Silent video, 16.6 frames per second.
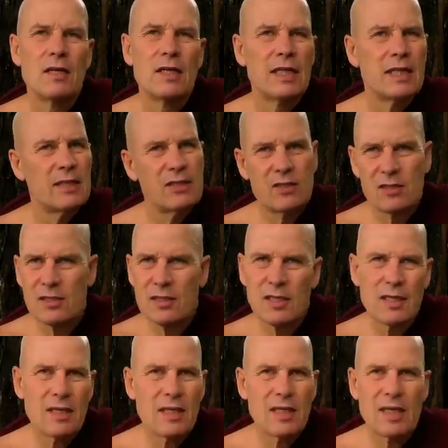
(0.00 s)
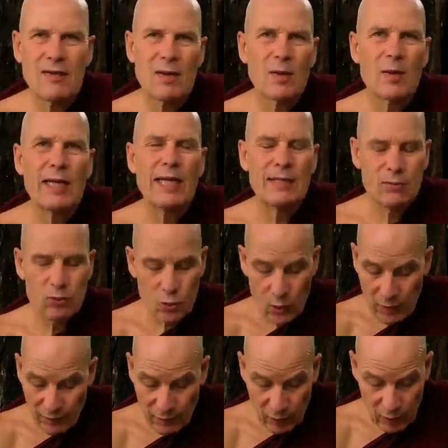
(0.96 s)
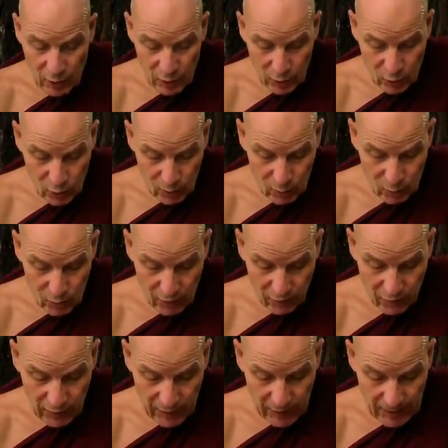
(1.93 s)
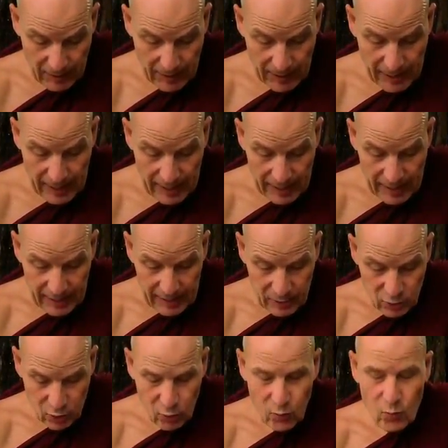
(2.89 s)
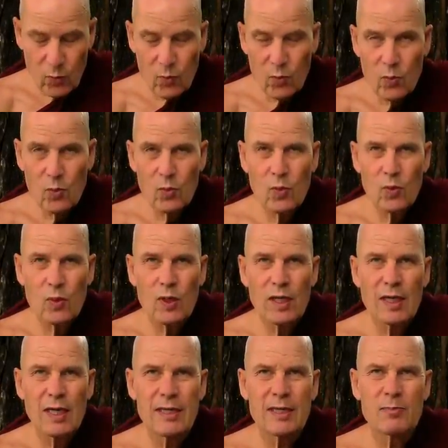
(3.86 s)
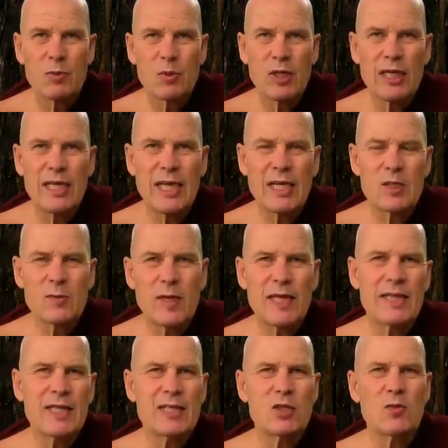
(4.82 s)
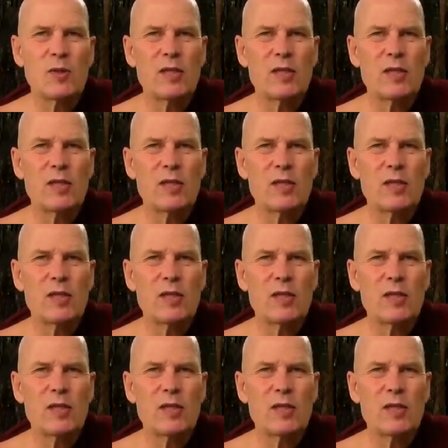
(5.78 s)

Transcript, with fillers: Then this inevitably lead to a very long-term suffering. So the Buddha, he explained this